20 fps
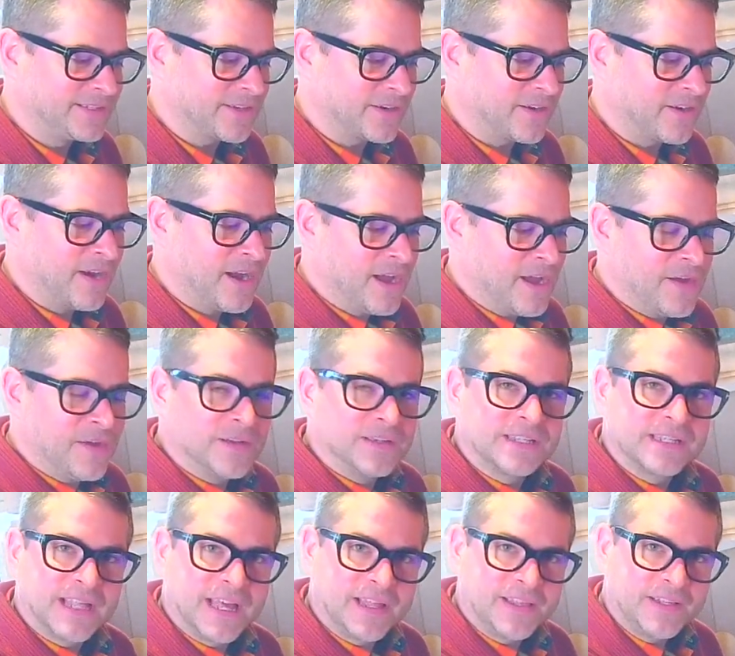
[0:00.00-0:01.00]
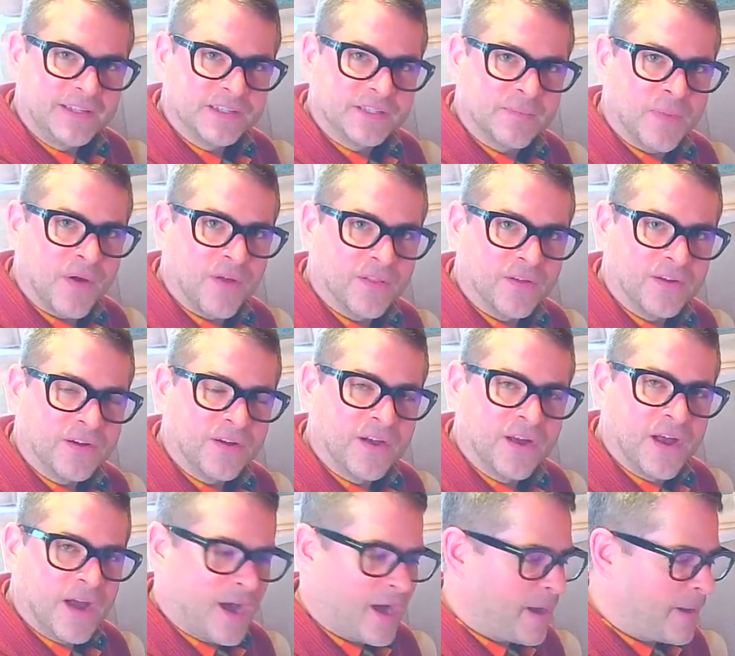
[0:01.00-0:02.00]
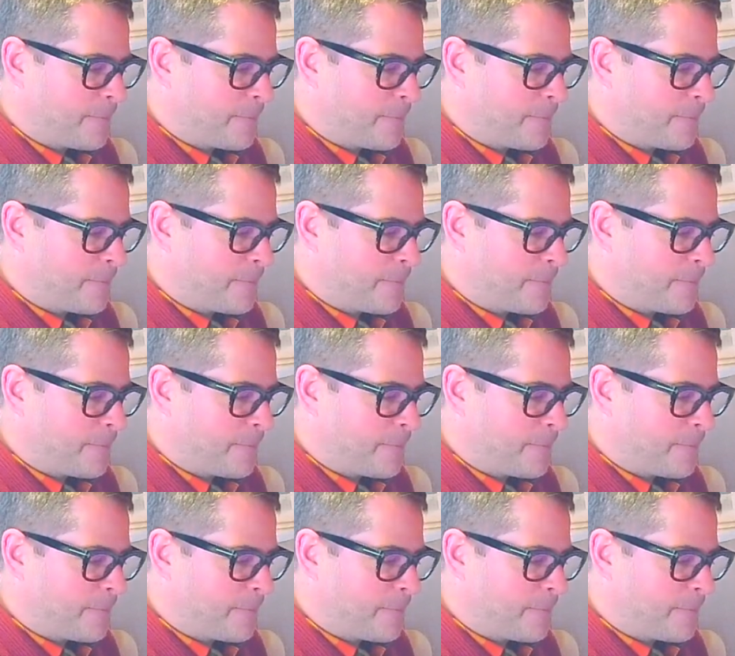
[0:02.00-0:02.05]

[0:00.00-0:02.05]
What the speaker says: are slightly smaller